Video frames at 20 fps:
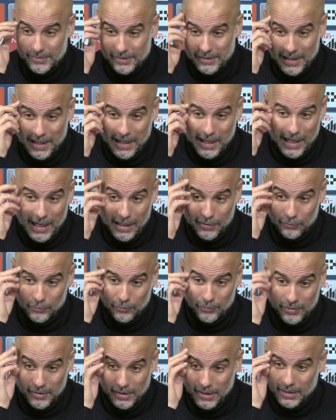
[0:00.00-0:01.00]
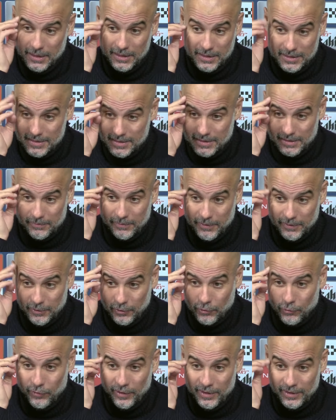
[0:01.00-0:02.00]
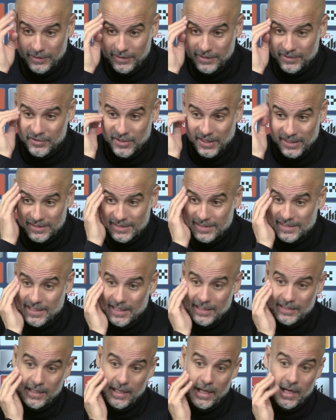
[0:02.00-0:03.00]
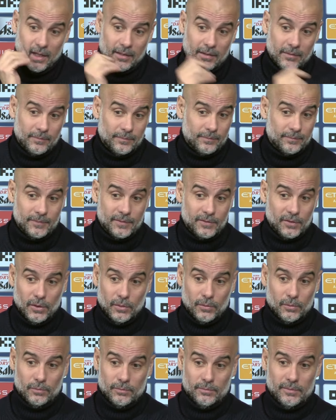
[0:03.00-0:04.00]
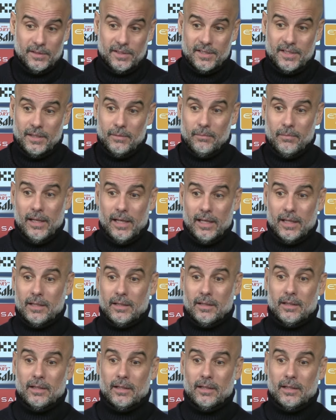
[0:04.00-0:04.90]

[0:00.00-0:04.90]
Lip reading: I don't think it's the chances are there. So the same like